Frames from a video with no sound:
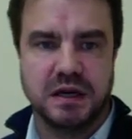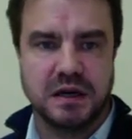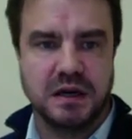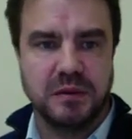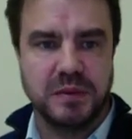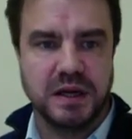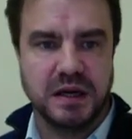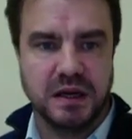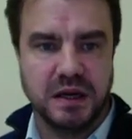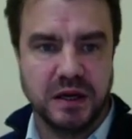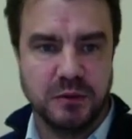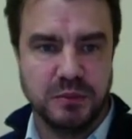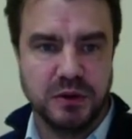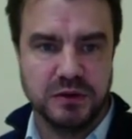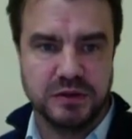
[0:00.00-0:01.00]
Kalman and
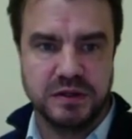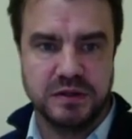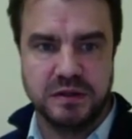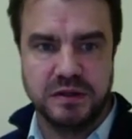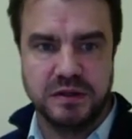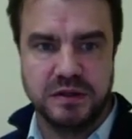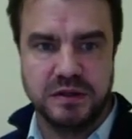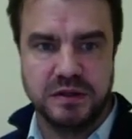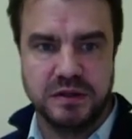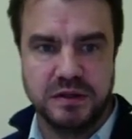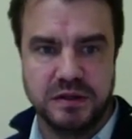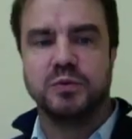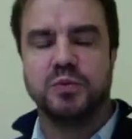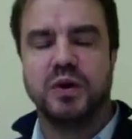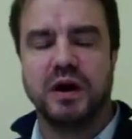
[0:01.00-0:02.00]
Leopold did
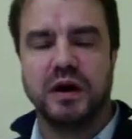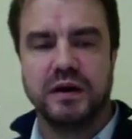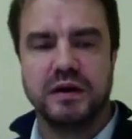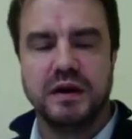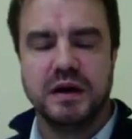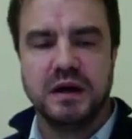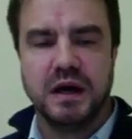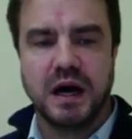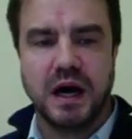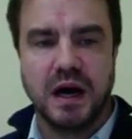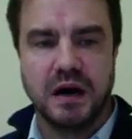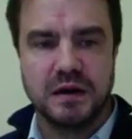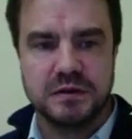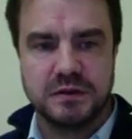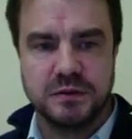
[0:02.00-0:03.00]
to one
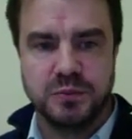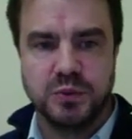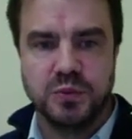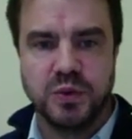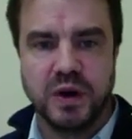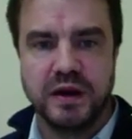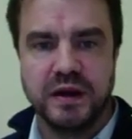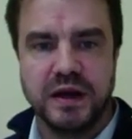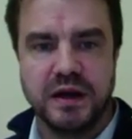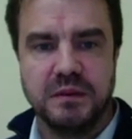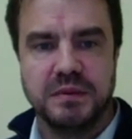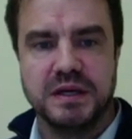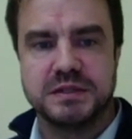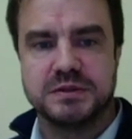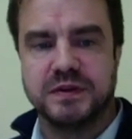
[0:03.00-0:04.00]

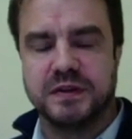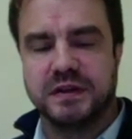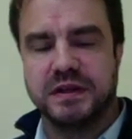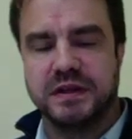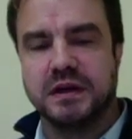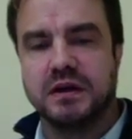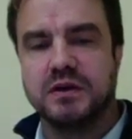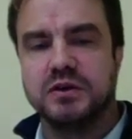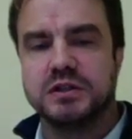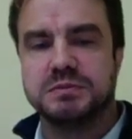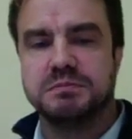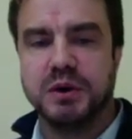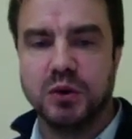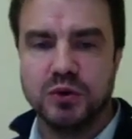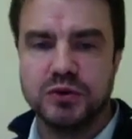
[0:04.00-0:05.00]
database that includes
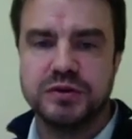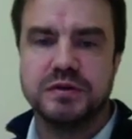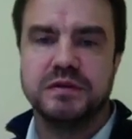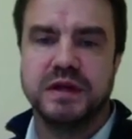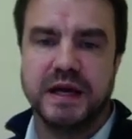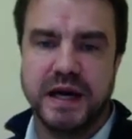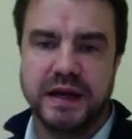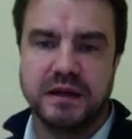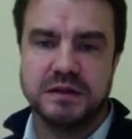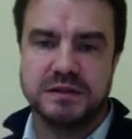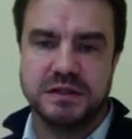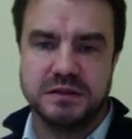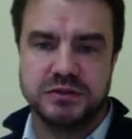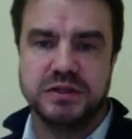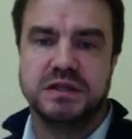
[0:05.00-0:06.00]
both the adults
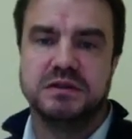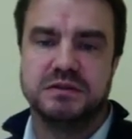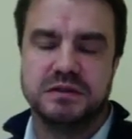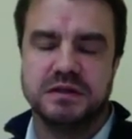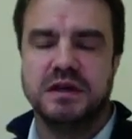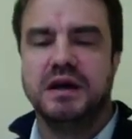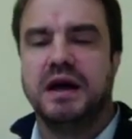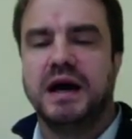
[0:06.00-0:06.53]
and children,